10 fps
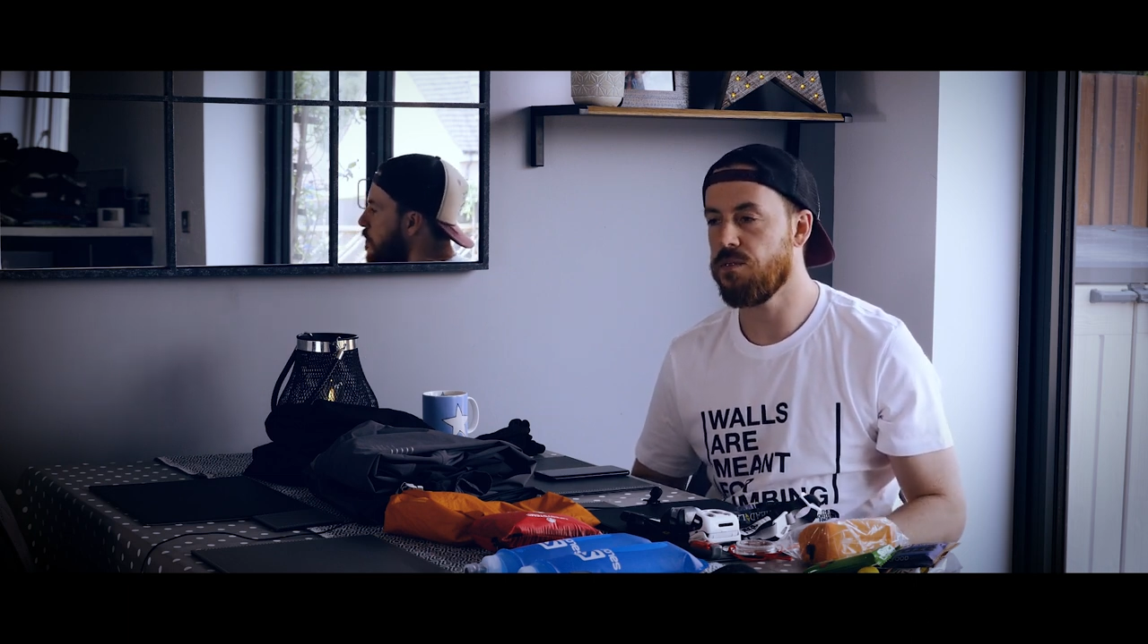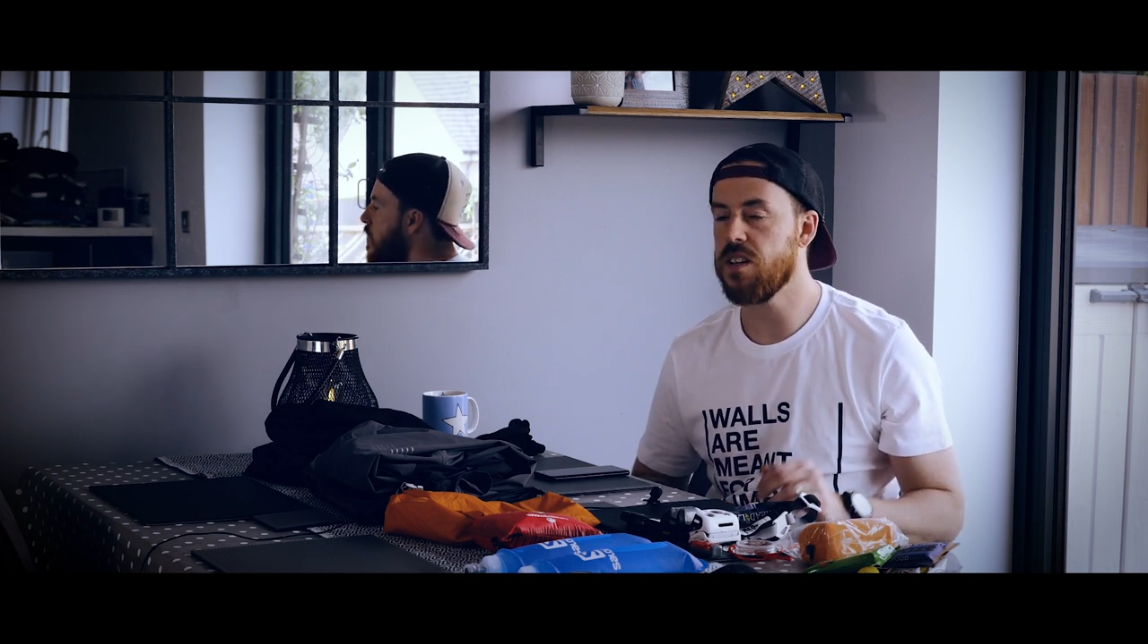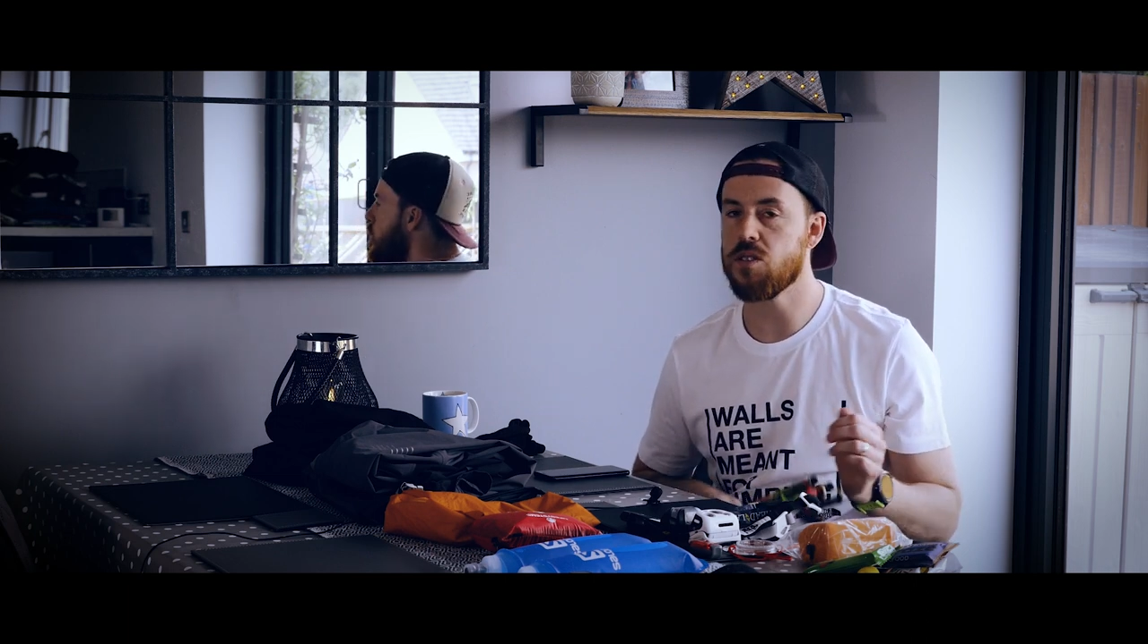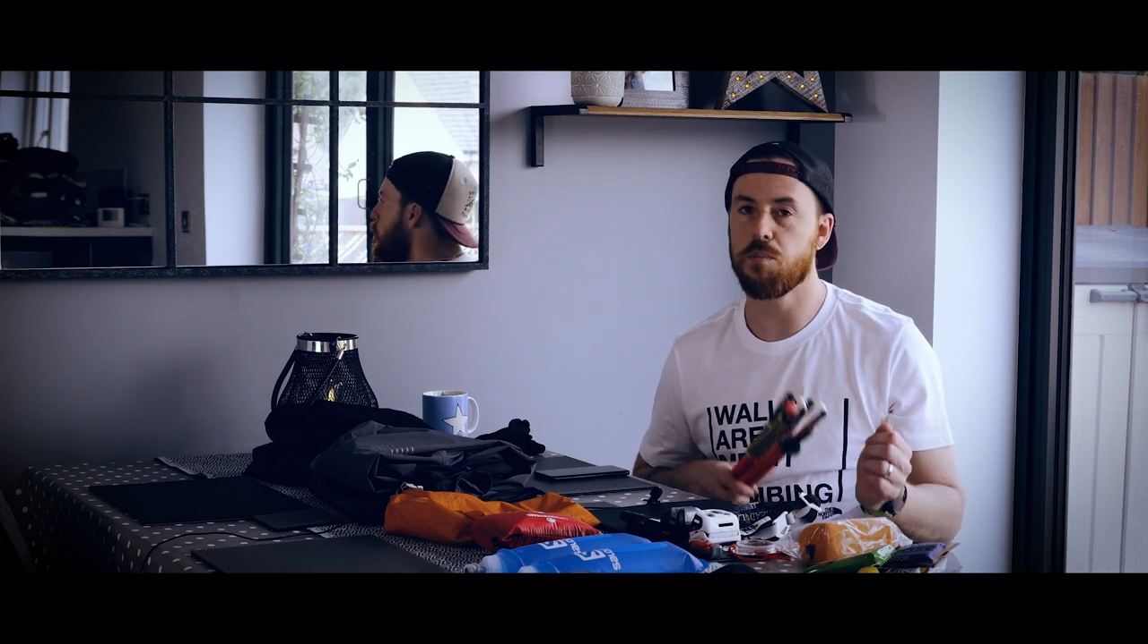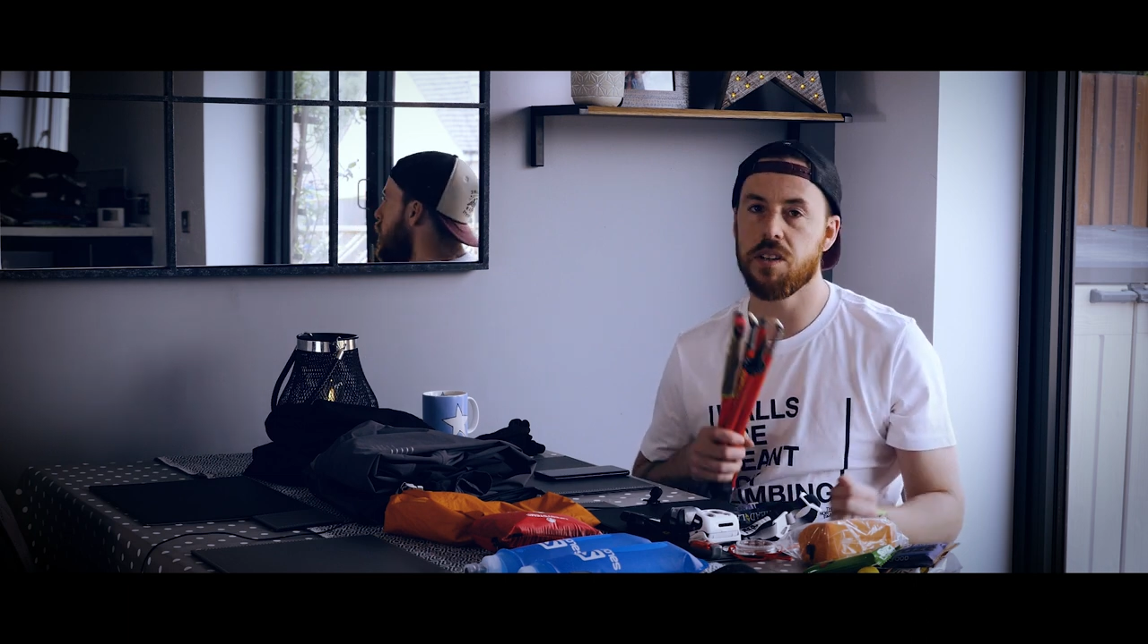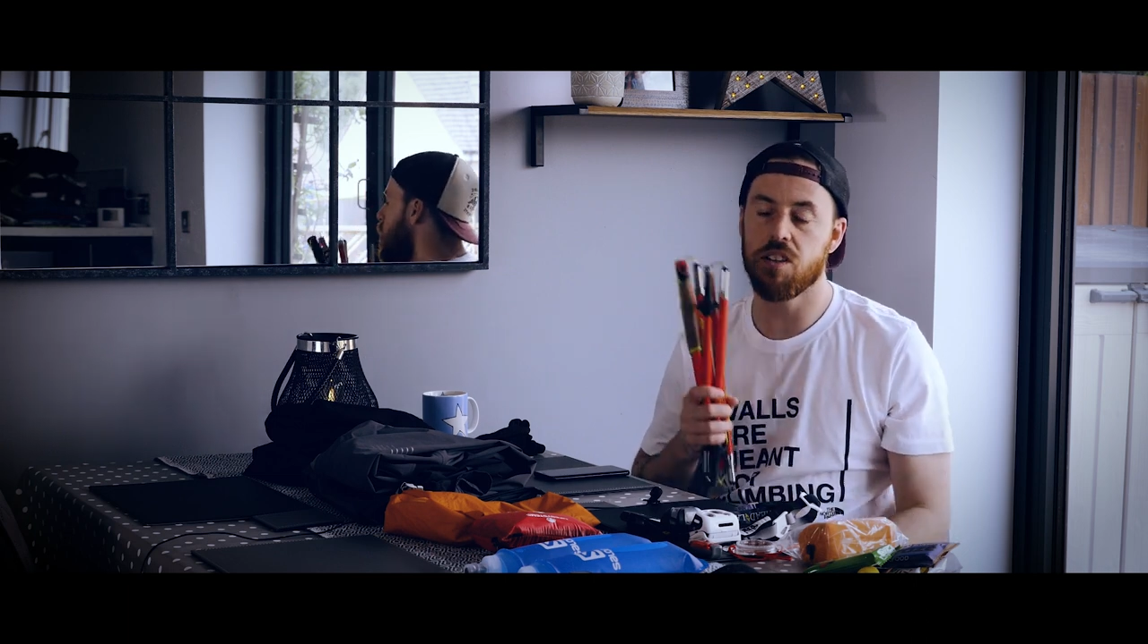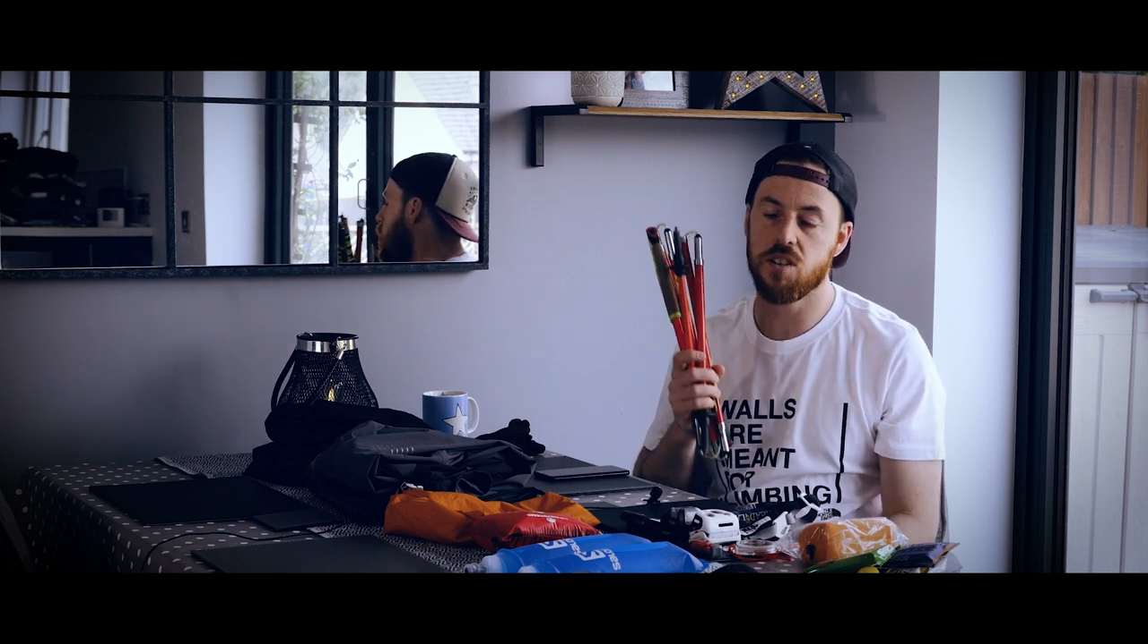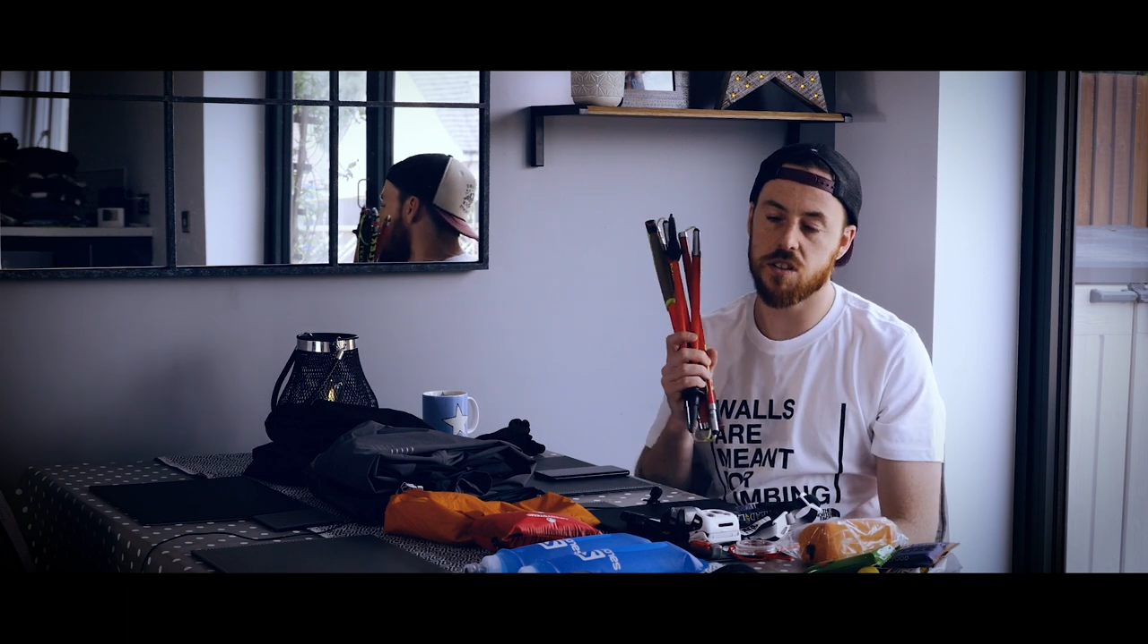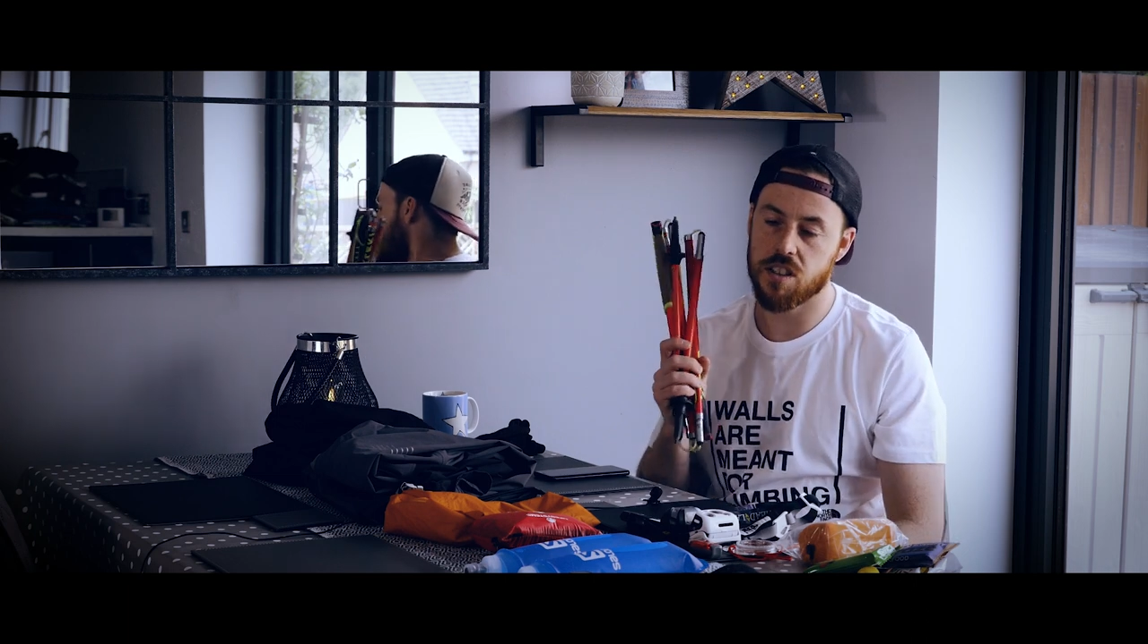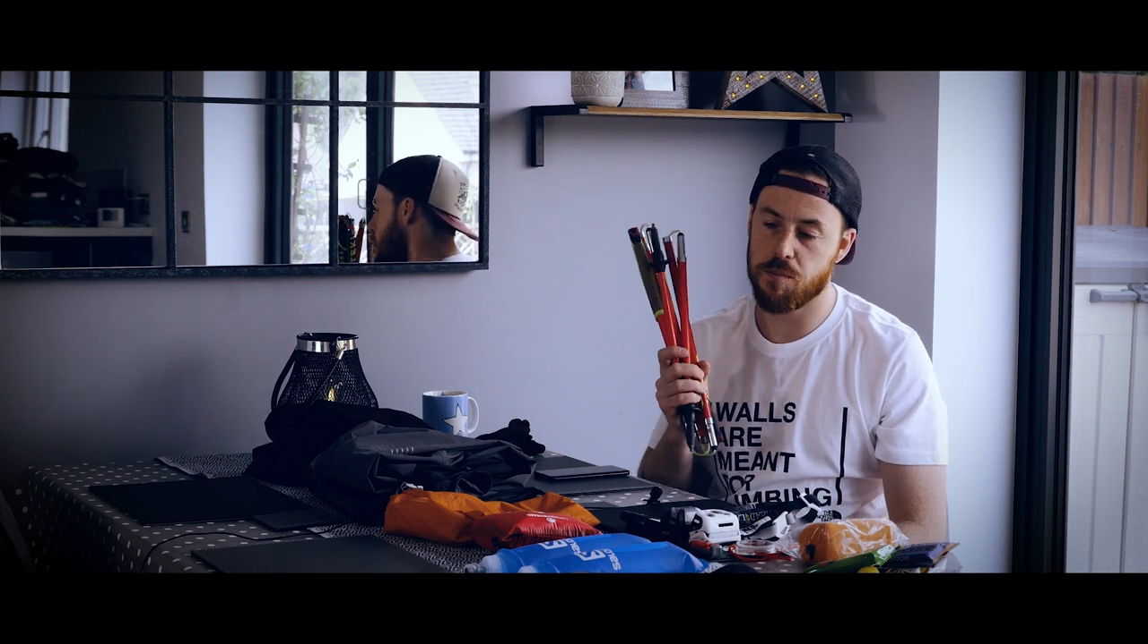these will be in
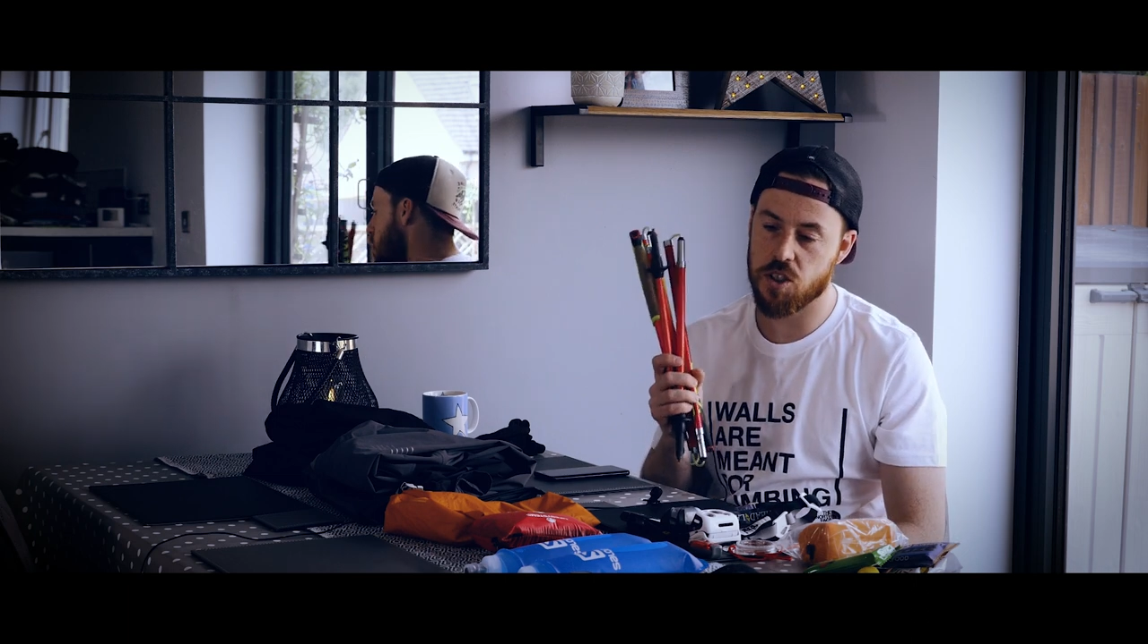use the